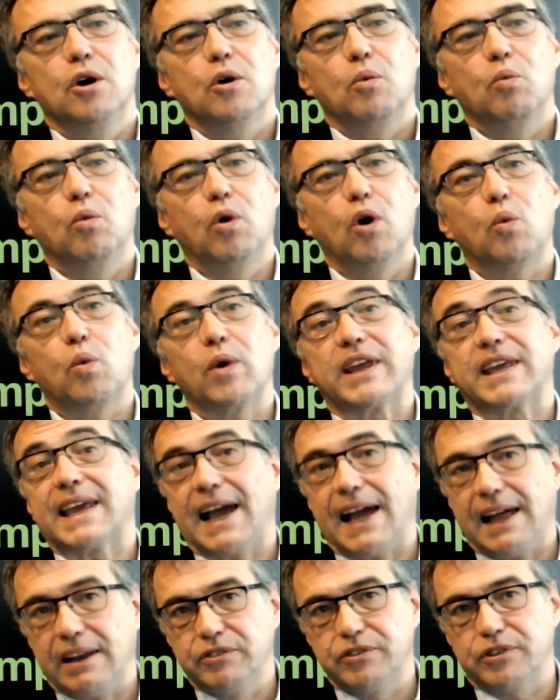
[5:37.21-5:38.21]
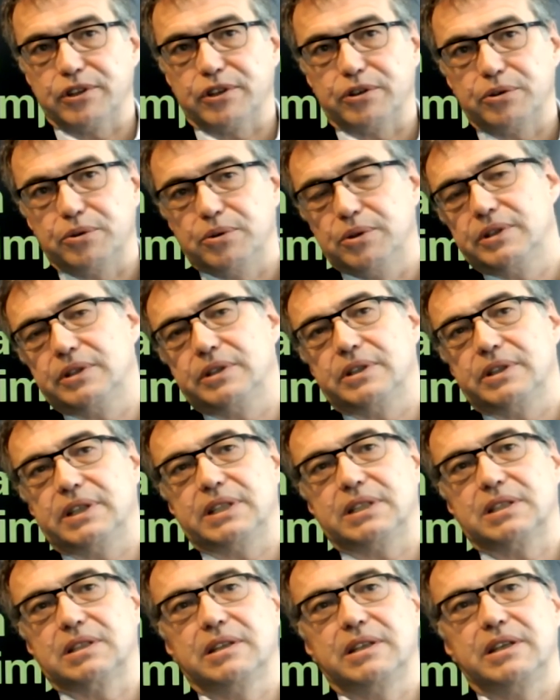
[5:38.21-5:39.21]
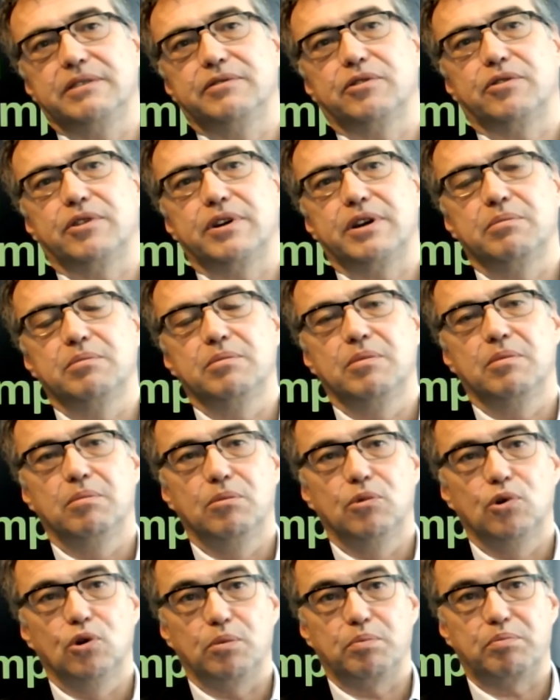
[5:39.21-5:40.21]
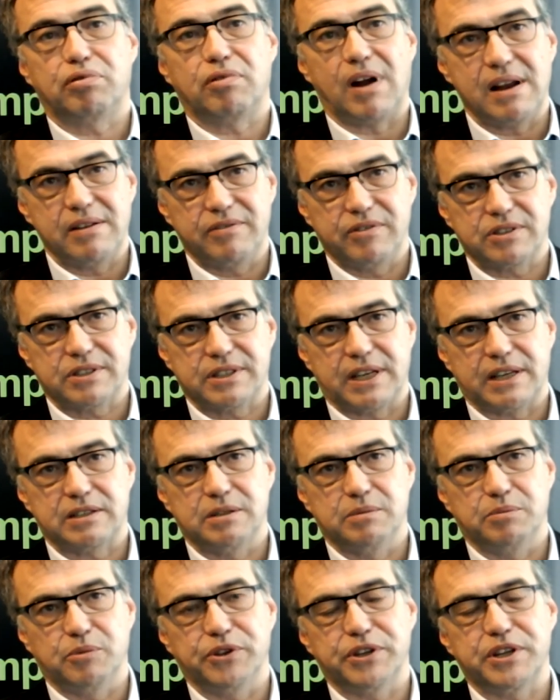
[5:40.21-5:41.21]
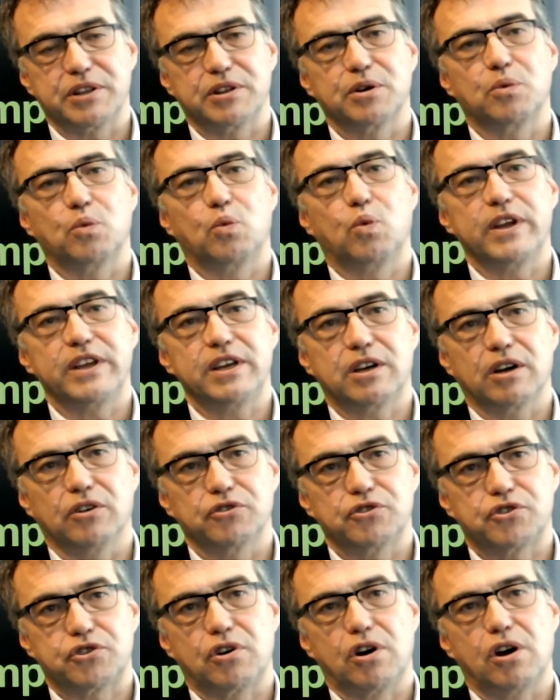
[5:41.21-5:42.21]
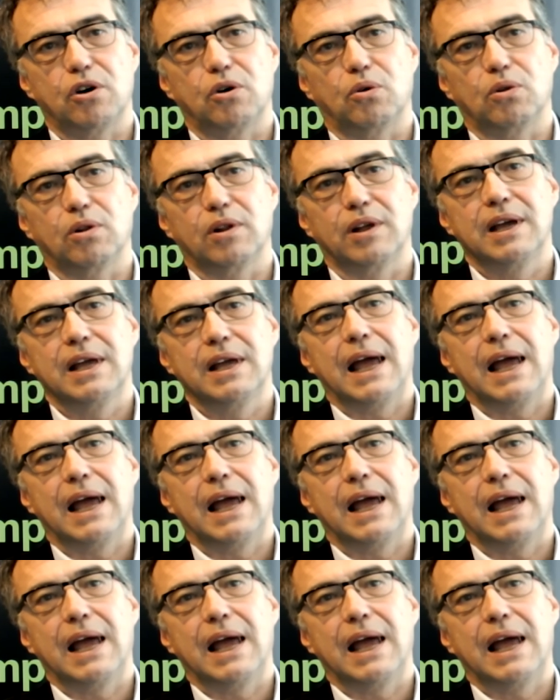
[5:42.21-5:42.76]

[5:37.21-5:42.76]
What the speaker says: What we can do is lever in more private sector money that we control